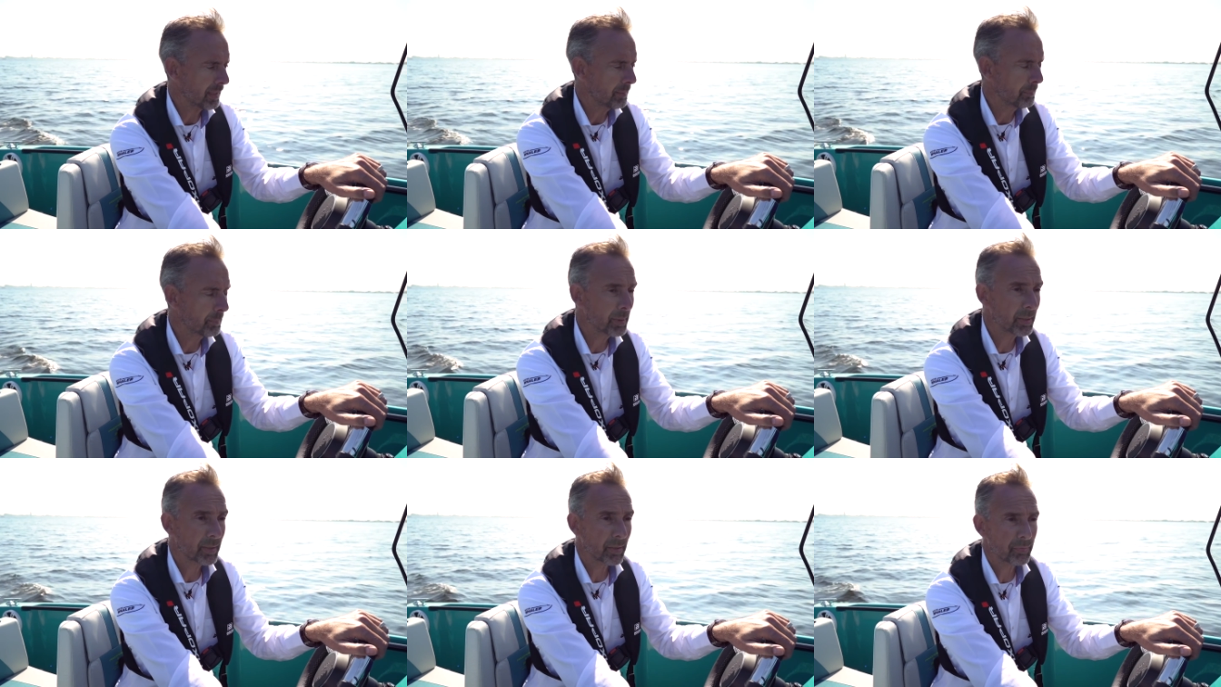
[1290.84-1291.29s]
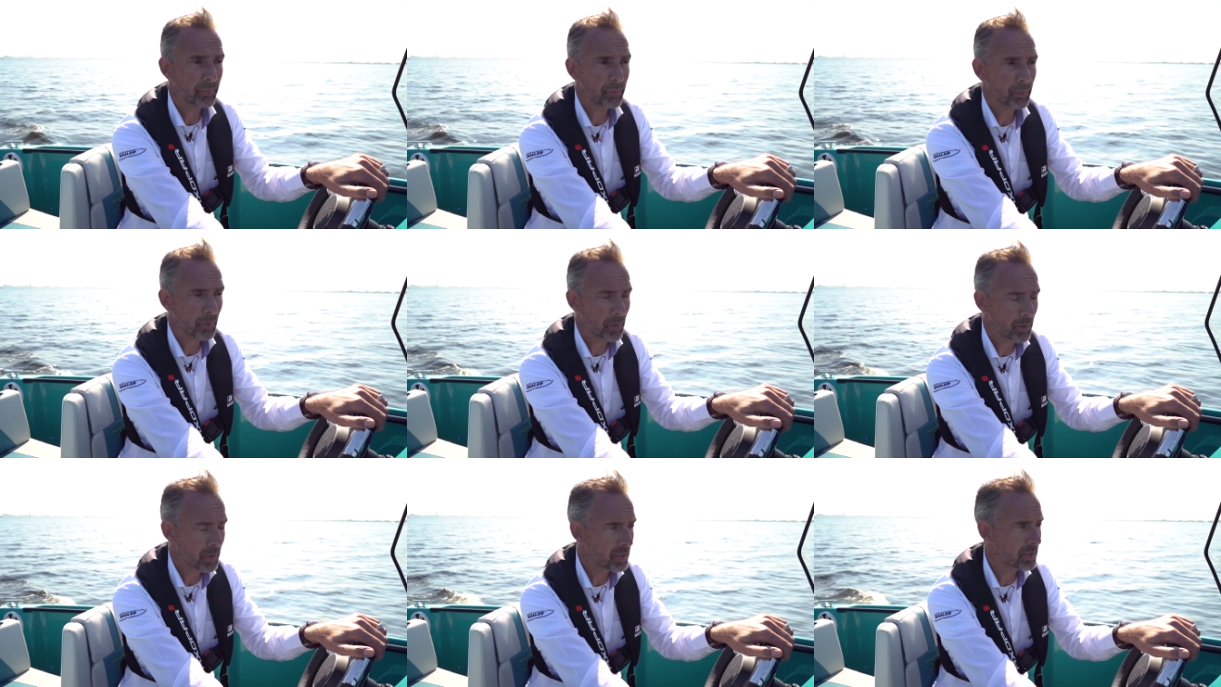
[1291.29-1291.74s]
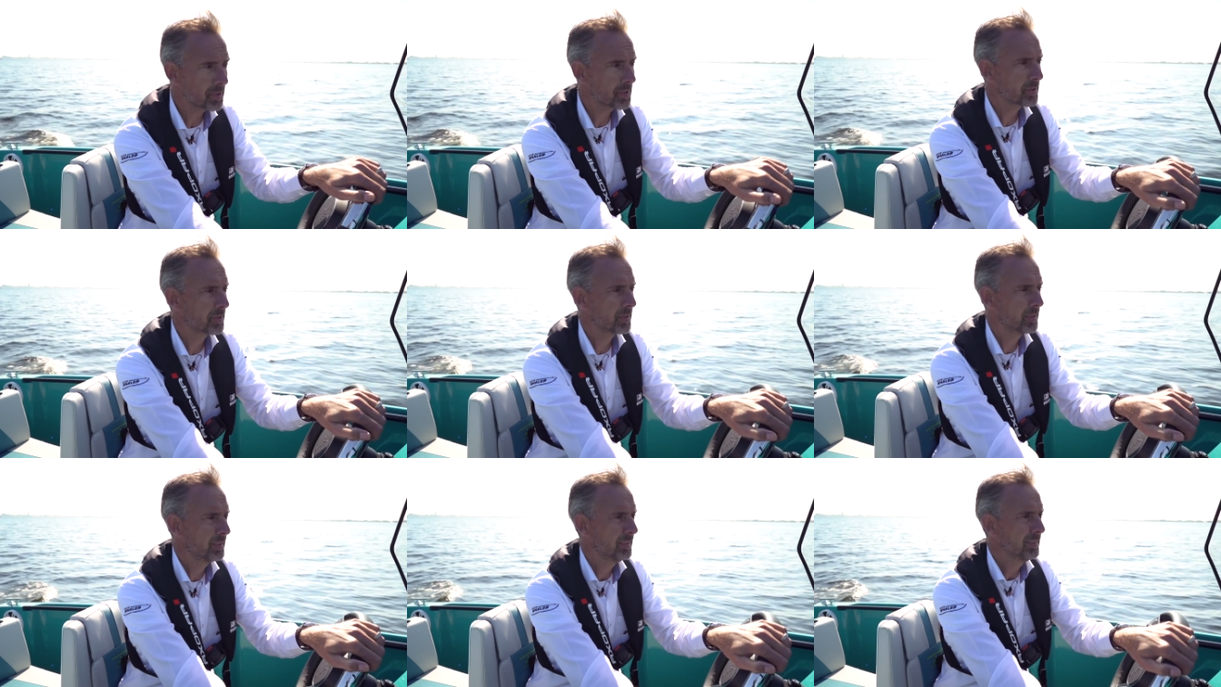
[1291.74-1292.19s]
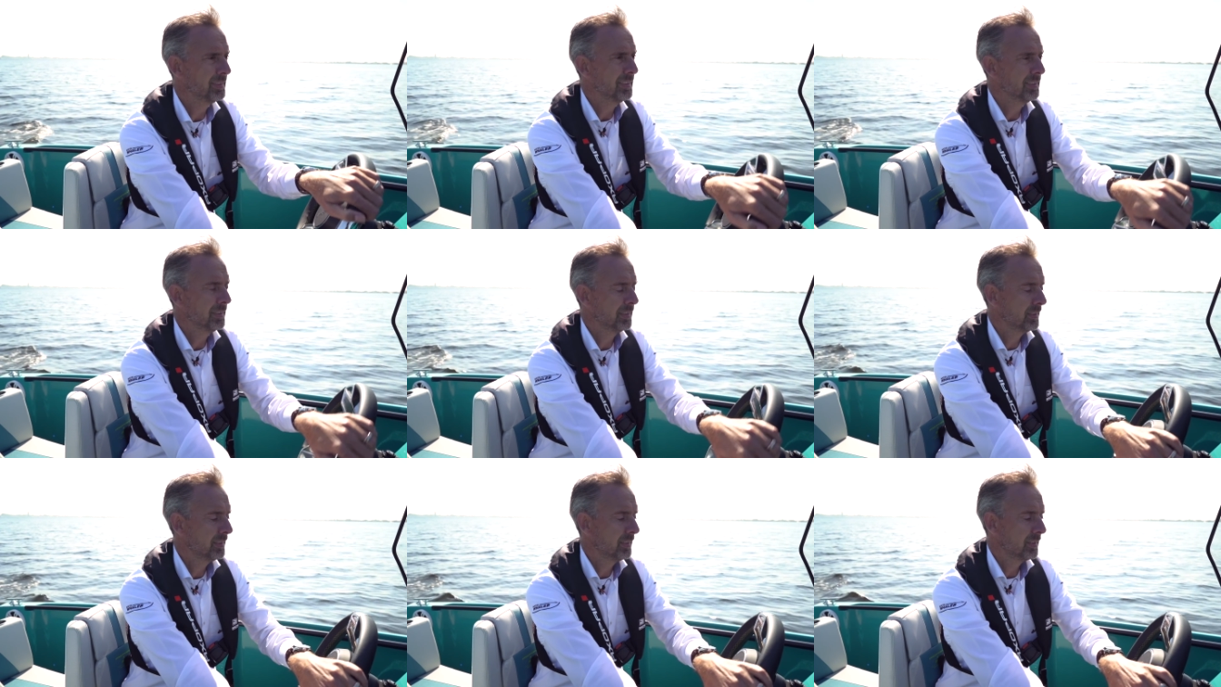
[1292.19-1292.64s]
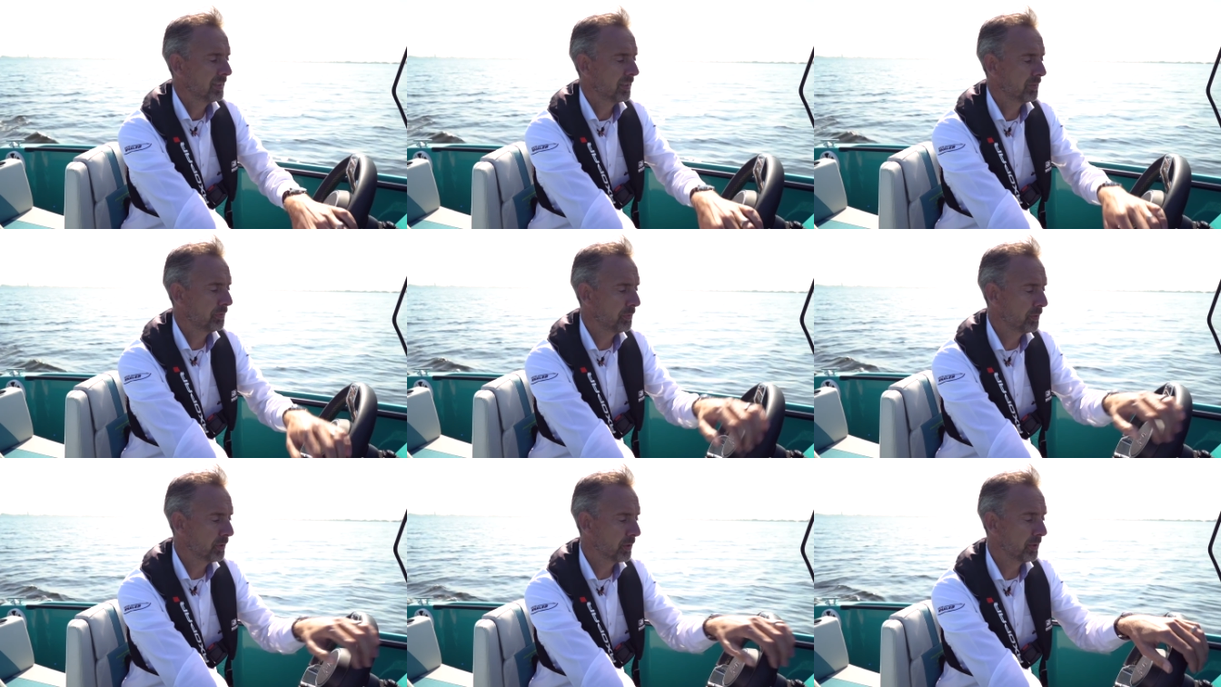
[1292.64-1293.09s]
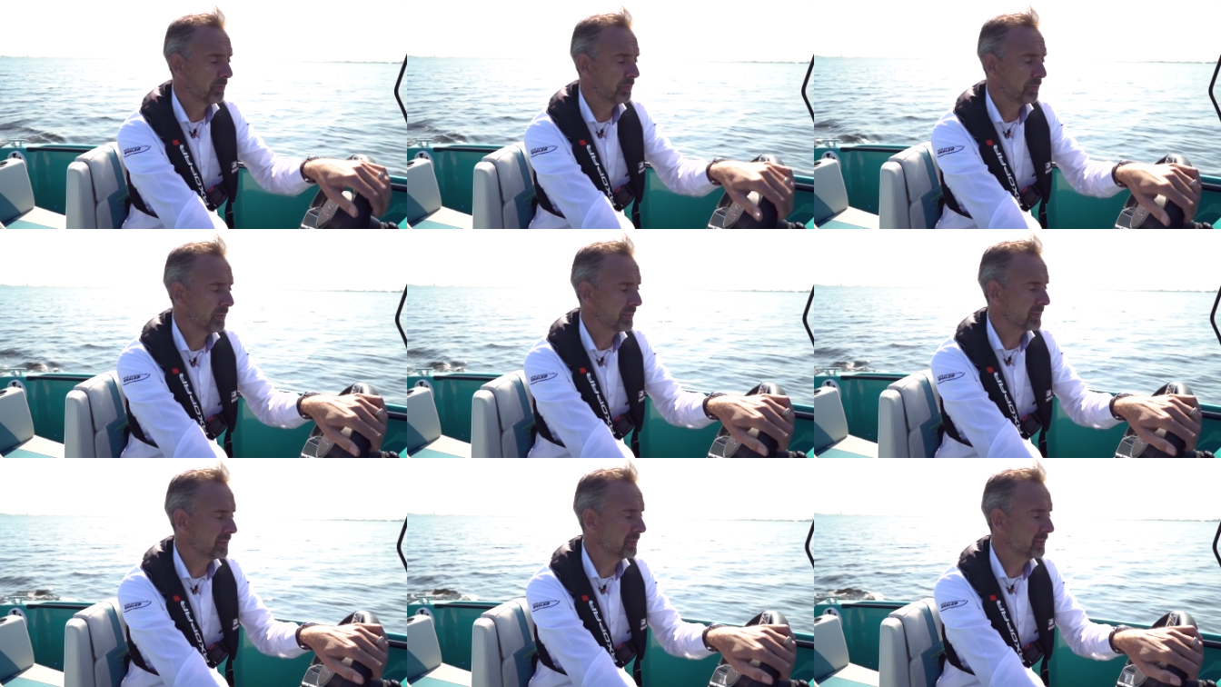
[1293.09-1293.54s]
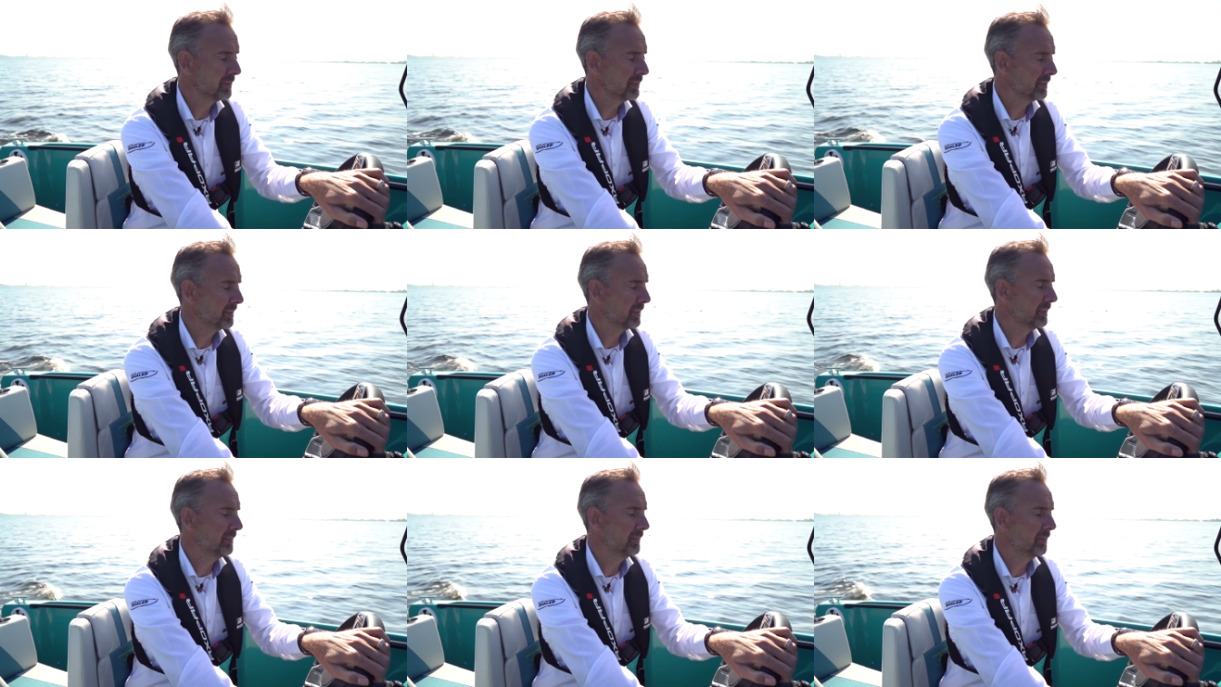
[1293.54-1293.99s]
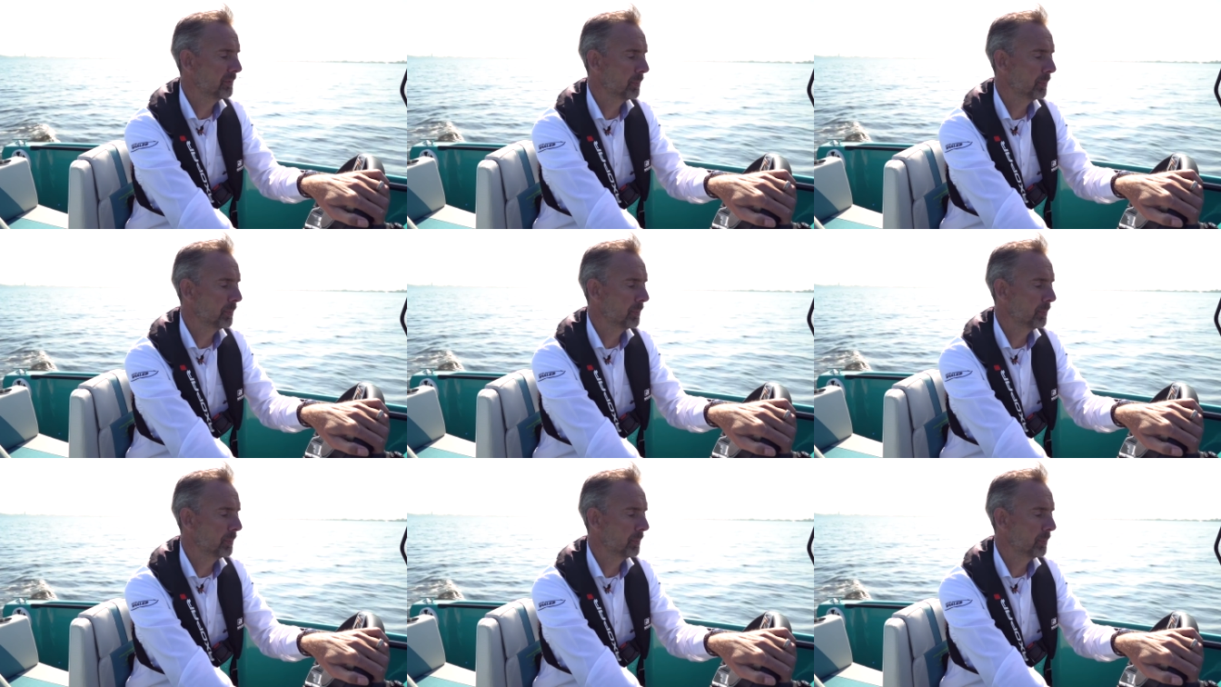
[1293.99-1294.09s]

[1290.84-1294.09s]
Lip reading: But of course, the fuel efficiency